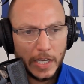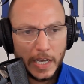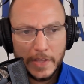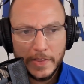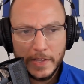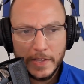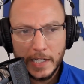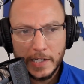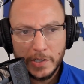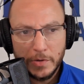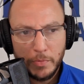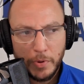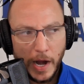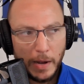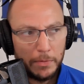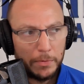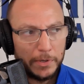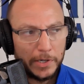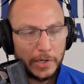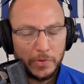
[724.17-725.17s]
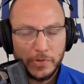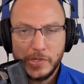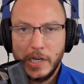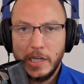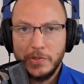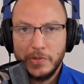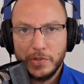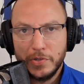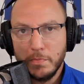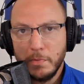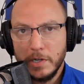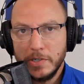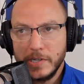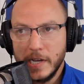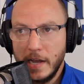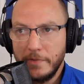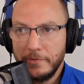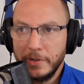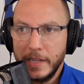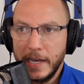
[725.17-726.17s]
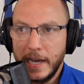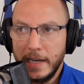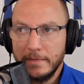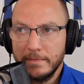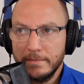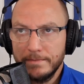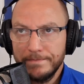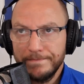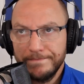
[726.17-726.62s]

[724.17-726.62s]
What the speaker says: and then you probably don't change too much after that.